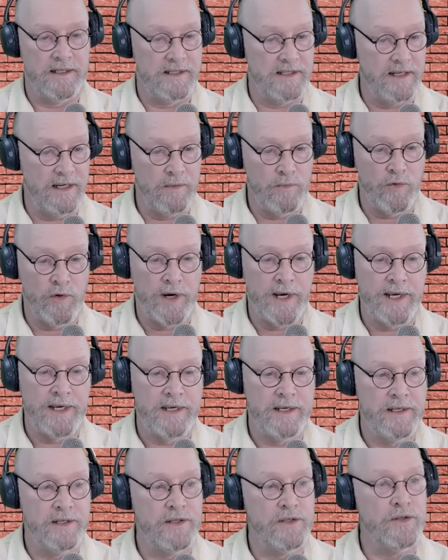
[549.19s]
same way
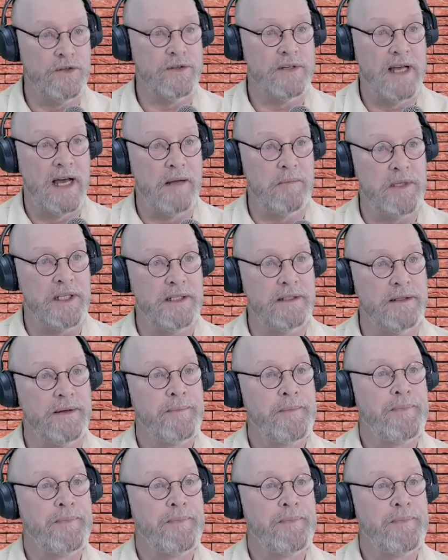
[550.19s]
in your tablet.